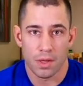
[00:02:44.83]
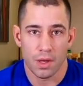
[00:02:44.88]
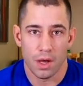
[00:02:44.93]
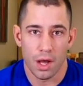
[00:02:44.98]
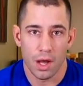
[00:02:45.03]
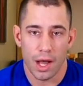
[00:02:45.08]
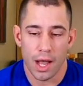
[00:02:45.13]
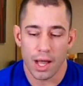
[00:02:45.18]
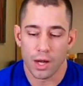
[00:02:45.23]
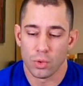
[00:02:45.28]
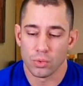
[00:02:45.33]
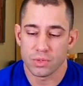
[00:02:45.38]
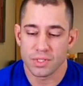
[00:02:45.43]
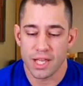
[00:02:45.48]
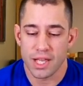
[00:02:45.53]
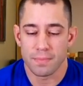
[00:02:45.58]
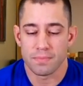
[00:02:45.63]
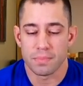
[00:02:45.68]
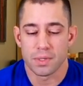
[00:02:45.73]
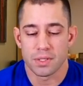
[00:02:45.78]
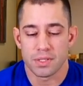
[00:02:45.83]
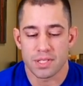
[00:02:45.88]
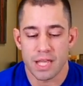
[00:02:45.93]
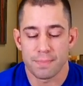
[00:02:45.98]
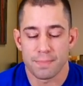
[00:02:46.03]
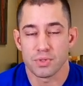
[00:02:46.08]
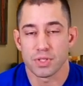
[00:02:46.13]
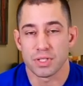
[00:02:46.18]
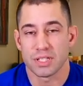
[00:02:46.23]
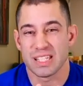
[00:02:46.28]
I don't
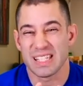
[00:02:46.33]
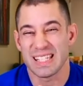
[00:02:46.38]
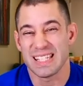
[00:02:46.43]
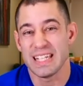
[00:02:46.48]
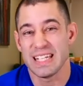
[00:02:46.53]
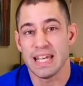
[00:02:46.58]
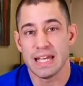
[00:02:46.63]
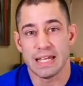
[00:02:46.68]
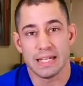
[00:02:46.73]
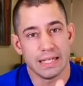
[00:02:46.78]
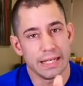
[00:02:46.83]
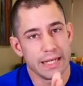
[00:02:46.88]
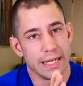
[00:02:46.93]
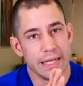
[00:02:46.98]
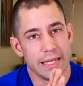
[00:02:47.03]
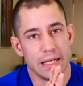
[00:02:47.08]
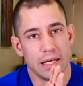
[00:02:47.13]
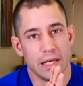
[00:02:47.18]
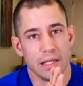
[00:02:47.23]
tape to skin in